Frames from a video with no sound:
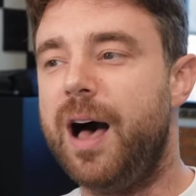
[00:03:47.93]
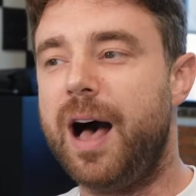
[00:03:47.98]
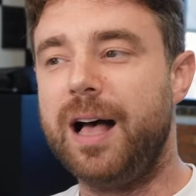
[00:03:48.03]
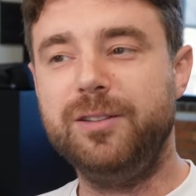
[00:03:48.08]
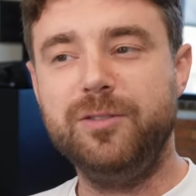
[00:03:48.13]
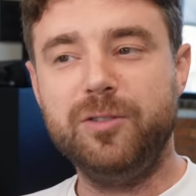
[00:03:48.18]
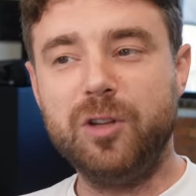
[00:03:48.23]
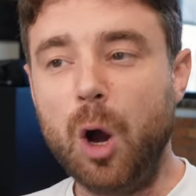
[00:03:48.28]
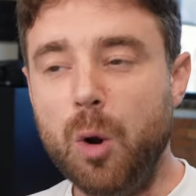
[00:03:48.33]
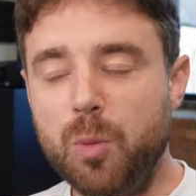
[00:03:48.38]
I
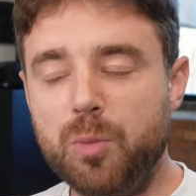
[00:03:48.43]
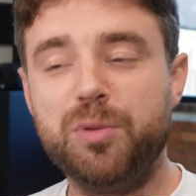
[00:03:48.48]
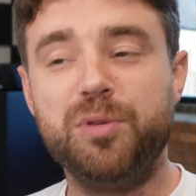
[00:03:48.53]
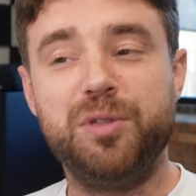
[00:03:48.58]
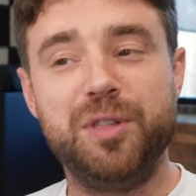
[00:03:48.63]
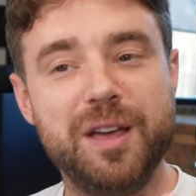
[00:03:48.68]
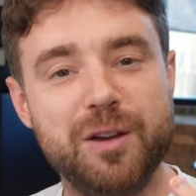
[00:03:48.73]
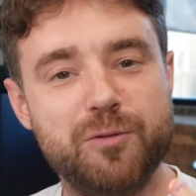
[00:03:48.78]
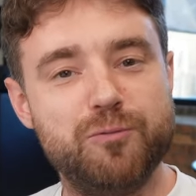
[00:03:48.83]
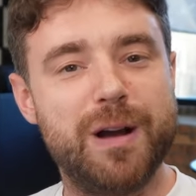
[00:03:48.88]
don't
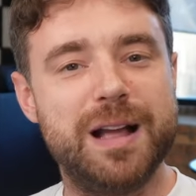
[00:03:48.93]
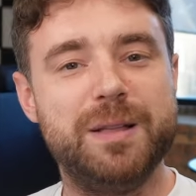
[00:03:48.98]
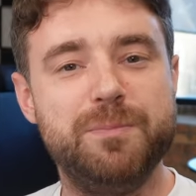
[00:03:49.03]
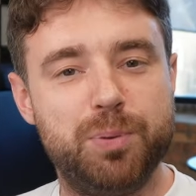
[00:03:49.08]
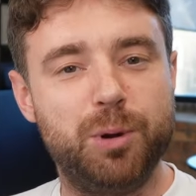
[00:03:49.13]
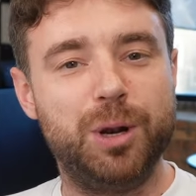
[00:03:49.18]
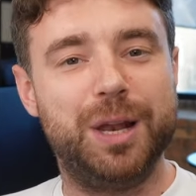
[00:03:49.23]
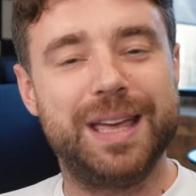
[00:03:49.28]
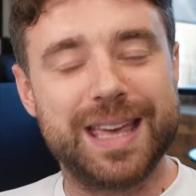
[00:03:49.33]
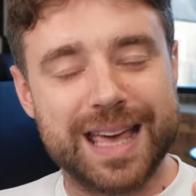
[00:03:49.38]
think Red
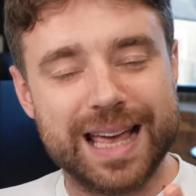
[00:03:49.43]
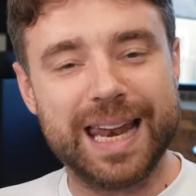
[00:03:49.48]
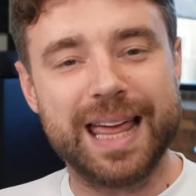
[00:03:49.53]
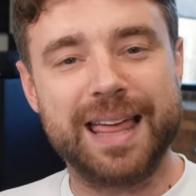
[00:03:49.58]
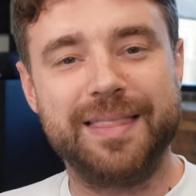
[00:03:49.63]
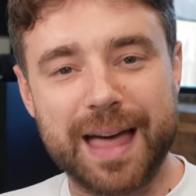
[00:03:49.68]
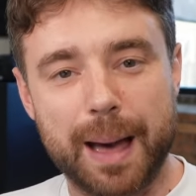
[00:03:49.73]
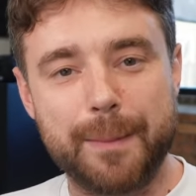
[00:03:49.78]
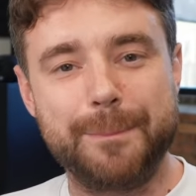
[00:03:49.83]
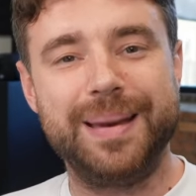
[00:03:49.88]
Bull are
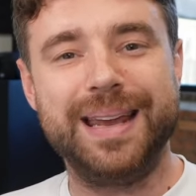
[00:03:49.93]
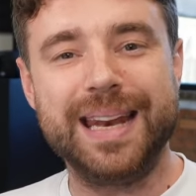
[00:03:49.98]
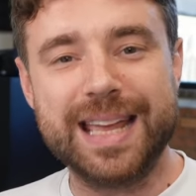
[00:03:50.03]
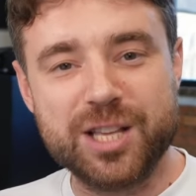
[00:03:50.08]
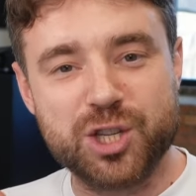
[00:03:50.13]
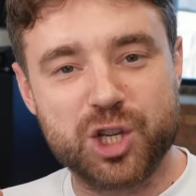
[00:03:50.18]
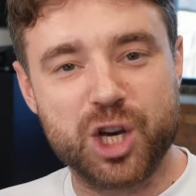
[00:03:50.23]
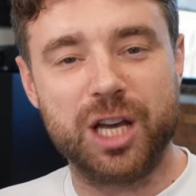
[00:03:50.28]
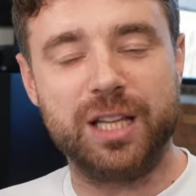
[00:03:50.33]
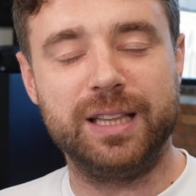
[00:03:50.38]
killing that
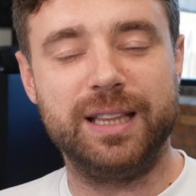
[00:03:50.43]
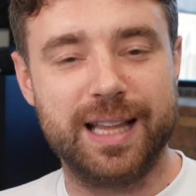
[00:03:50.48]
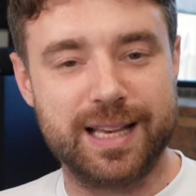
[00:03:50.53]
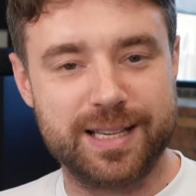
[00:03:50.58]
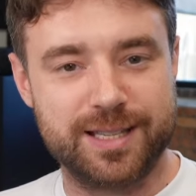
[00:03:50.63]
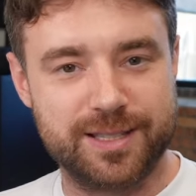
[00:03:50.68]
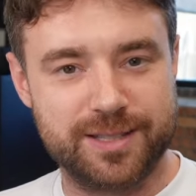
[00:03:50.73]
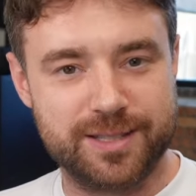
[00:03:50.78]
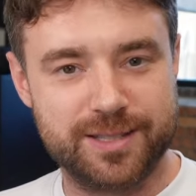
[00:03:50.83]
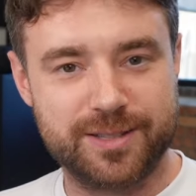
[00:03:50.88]
many
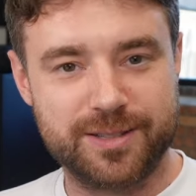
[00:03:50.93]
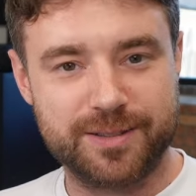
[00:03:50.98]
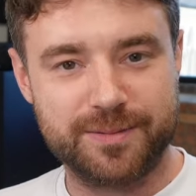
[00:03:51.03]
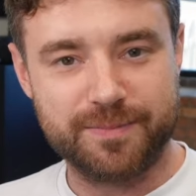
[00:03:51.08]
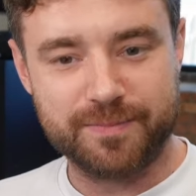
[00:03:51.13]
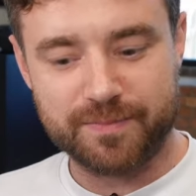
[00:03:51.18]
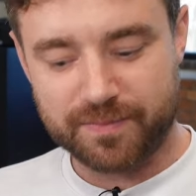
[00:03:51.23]
journalists.